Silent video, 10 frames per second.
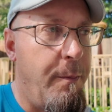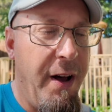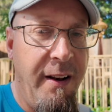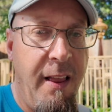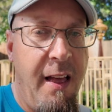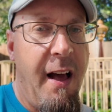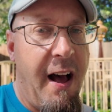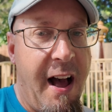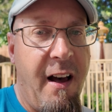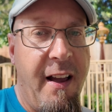But
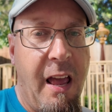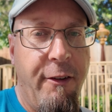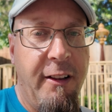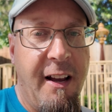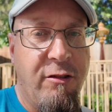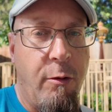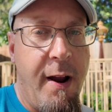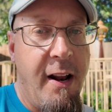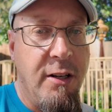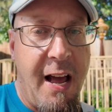I like having the extra
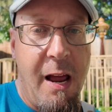range.